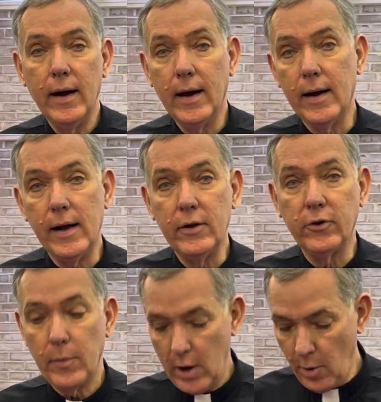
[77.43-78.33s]
And
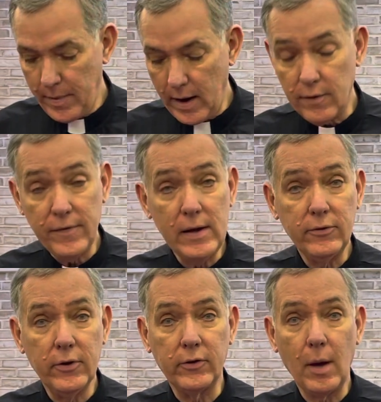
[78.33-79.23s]
so we hope that our
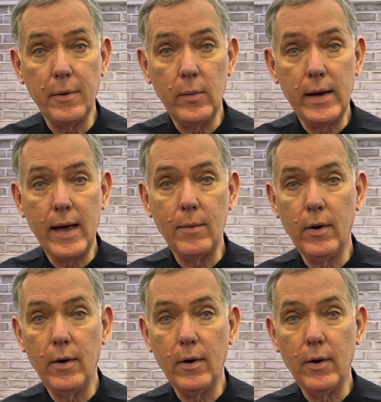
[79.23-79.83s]
feast this coming weekend